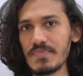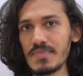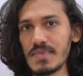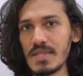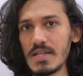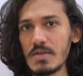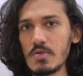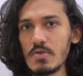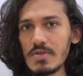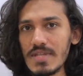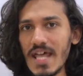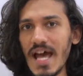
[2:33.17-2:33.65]

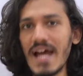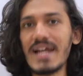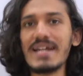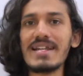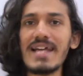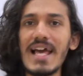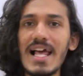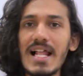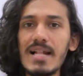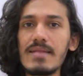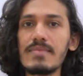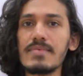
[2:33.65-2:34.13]
So
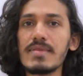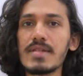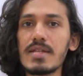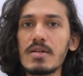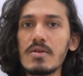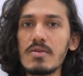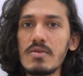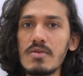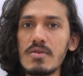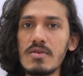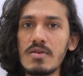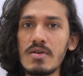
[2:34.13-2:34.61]
that helps
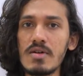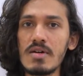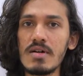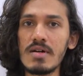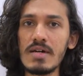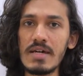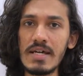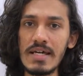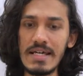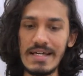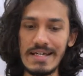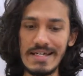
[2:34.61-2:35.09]
you
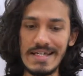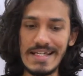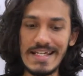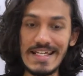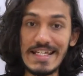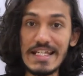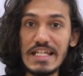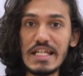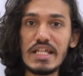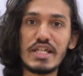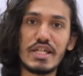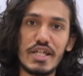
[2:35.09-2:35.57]

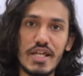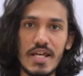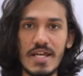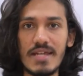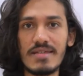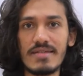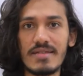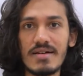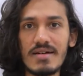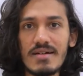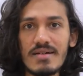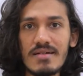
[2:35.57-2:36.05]

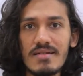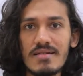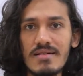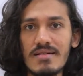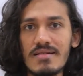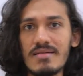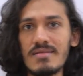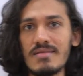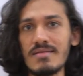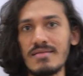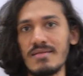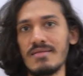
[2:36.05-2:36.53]
initiate the
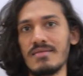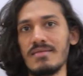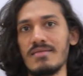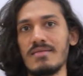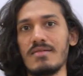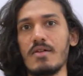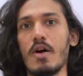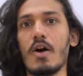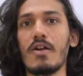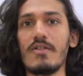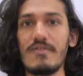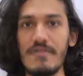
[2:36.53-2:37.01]

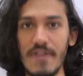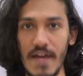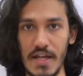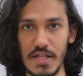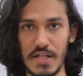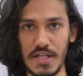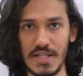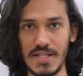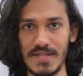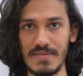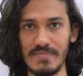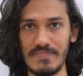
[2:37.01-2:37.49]

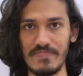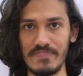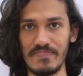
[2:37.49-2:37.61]
olfaction.